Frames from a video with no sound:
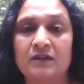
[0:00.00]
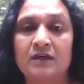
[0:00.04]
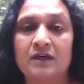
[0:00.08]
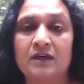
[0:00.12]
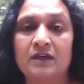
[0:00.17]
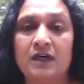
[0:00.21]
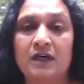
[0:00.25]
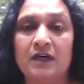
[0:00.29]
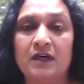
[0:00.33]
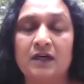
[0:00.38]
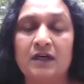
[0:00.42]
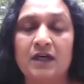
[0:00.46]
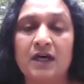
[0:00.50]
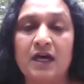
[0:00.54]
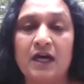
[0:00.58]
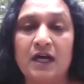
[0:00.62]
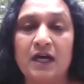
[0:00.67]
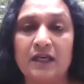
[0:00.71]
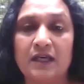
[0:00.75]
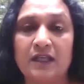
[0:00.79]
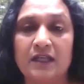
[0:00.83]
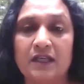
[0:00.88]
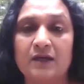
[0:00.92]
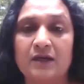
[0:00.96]
uh,
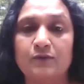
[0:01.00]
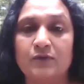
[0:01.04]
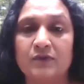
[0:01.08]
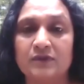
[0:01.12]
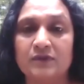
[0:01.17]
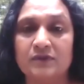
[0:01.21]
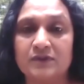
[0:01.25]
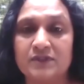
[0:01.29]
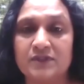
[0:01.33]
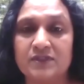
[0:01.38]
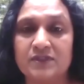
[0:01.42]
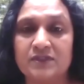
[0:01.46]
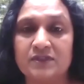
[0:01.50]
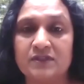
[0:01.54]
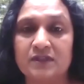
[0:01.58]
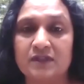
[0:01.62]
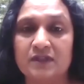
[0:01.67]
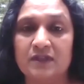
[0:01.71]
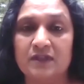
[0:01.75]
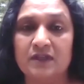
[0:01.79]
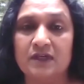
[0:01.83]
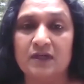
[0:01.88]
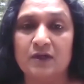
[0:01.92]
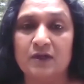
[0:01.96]
high levels
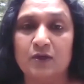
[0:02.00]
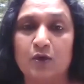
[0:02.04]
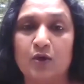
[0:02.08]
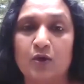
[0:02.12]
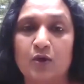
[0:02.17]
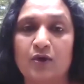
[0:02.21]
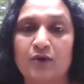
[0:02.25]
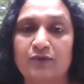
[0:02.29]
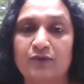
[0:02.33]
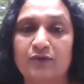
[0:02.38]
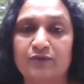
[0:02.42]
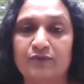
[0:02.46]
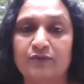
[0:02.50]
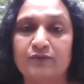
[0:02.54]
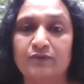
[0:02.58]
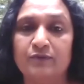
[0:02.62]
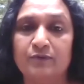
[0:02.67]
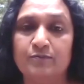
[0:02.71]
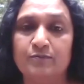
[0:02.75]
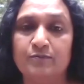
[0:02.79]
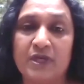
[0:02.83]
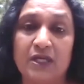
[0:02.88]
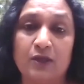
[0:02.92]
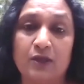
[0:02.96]
uh, of
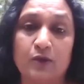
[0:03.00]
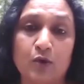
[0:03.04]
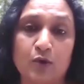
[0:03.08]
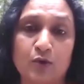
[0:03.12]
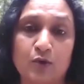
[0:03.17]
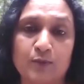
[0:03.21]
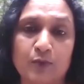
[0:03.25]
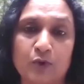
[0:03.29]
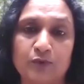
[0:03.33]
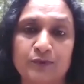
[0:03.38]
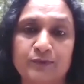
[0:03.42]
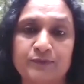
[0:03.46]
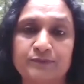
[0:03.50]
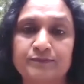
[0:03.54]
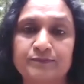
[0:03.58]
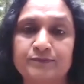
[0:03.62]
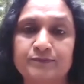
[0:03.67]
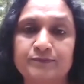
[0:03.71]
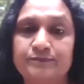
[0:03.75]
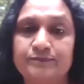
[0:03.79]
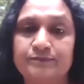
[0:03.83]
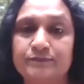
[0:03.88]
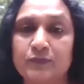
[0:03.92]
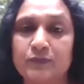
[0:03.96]
male hormone
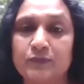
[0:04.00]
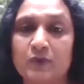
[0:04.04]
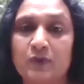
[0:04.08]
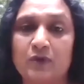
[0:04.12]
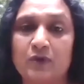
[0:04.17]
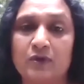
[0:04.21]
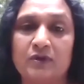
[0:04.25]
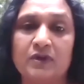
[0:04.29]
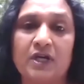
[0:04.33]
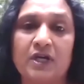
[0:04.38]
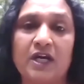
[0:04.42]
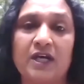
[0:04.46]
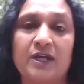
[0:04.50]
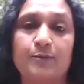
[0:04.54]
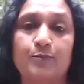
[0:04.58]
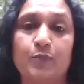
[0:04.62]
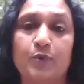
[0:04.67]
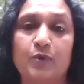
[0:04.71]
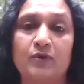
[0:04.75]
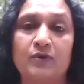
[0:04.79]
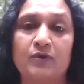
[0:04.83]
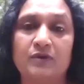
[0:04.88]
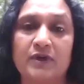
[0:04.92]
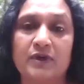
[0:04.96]
or mm-hmm.
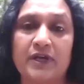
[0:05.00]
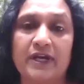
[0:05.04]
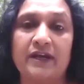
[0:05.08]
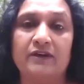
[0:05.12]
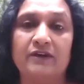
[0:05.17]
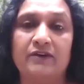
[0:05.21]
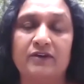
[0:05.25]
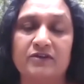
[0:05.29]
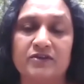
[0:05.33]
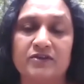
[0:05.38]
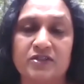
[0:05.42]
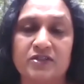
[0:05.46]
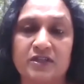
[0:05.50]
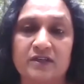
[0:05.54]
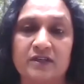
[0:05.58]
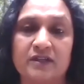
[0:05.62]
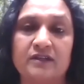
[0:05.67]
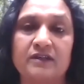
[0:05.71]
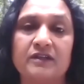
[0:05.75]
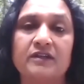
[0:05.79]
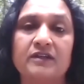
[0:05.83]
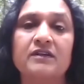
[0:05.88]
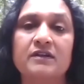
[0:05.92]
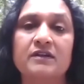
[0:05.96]
hyperandrogenic
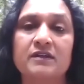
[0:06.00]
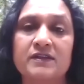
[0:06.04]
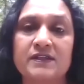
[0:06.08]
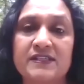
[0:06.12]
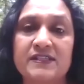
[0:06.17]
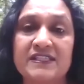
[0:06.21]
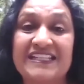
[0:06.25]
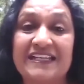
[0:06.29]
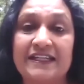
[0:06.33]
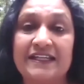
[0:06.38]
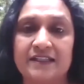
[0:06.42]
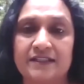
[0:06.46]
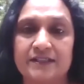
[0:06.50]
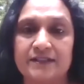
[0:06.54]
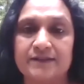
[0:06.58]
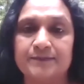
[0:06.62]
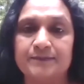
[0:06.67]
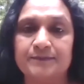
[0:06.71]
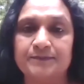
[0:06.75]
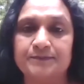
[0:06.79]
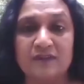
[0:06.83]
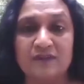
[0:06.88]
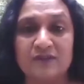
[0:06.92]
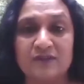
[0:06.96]
state.
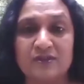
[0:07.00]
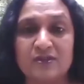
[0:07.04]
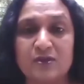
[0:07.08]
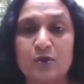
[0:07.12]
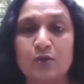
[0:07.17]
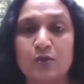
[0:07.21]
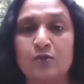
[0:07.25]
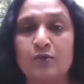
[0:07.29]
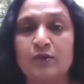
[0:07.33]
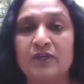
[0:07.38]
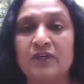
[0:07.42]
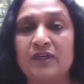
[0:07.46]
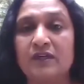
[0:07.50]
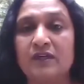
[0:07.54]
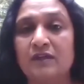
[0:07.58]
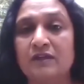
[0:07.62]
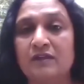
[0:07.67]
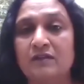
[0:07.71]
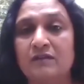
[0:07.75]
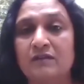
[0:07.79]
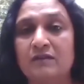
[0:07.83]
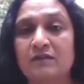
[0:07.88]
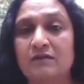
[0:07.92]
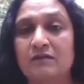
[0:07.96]
Mm-hmm. So,
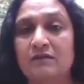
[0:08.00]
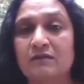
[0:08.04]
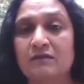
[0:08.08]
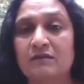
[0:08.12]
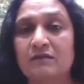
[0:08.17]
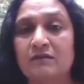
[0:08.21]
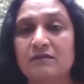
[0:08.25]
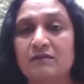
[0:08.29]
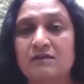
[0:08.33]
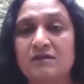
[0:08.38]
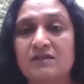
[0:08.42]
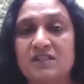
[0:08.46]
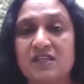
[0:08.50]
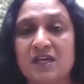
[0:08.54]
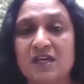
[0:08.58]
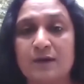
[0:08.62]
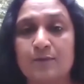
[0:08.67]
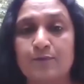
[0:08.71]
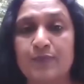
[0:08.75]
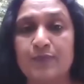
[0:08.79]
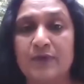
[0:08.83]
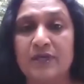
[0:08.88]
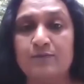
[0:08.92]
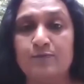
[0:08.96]
in some
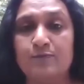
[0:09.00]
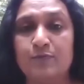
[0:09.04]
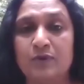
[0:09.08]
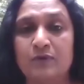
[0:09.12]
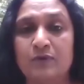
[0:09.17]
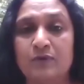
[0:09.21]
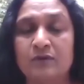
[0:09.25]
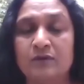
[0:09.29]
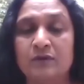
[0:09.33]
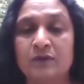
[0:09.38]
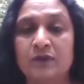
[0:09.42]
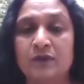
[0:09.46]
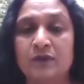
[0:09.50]
people,